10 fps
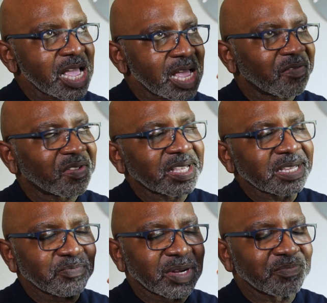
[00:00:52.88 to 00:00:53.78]

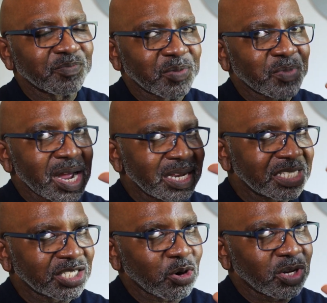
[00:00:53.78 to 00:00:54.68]
everything, my mind
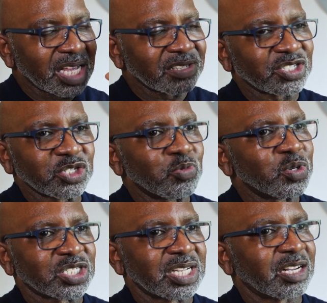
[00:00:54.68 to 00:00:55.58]
is all there. There's so
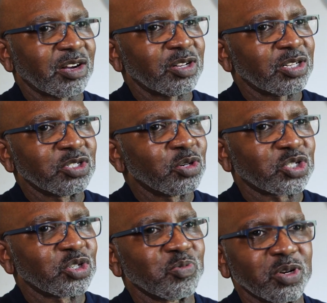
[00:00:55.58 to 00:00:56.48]
much, I know
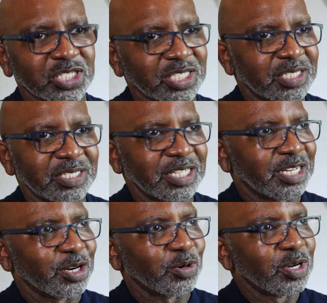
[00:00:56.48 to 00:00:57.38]
so much, you
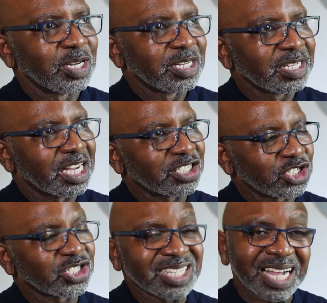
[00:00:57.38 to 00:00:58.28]
know, I
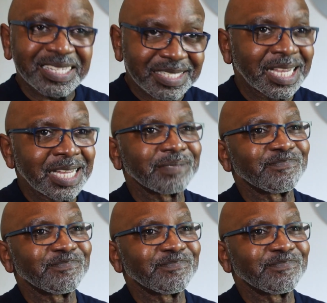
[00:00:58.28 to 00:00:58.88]
just can't say.